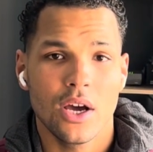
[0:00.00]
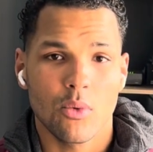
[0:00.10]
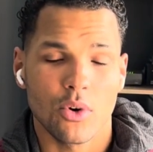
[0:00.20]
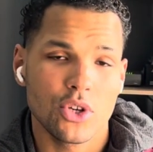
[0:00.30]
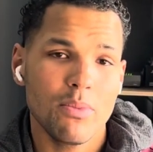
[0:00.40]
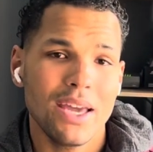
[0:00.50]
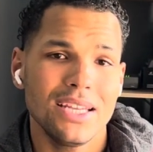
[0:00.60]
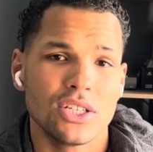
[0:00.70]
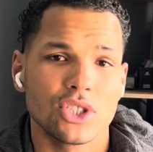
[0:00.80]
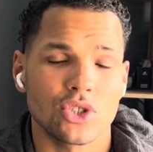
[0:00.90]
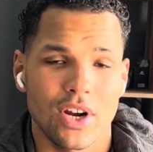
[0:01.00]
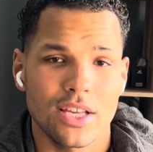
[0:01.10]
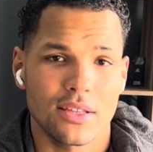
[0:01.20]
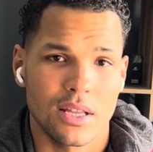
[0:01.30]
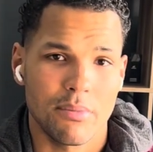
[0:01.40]
well, you may need to
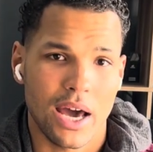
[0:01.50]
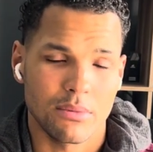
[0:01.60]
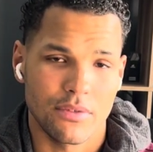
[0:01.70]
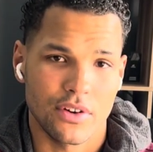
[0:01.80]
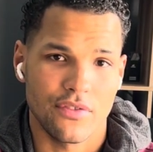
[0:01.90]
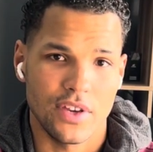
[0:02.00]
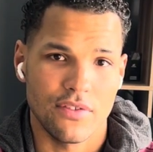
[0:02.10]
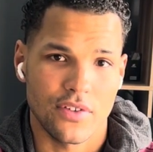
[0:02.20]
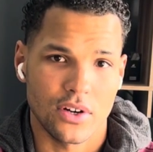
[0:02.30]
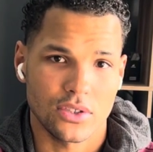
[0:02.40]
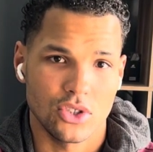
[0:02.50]
strengthen the bottom of your feet first.